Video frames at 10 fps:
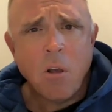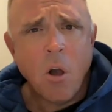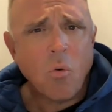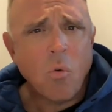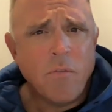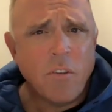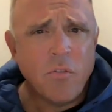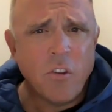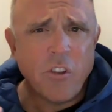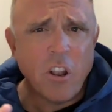conch reef is
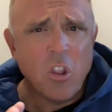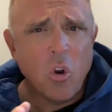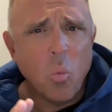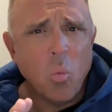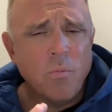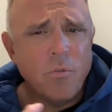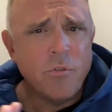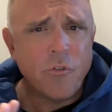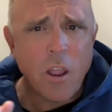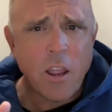fishing a little
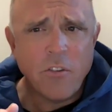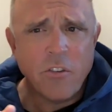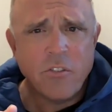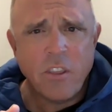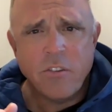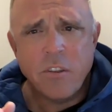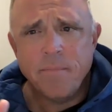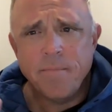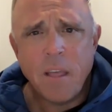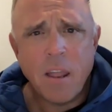strange this
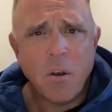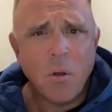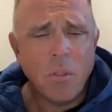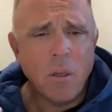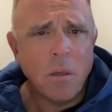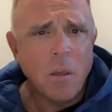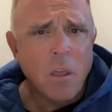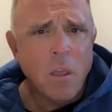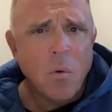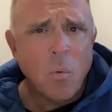season. I don't know. The
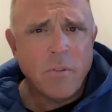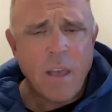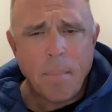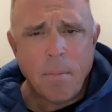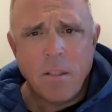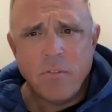What's happened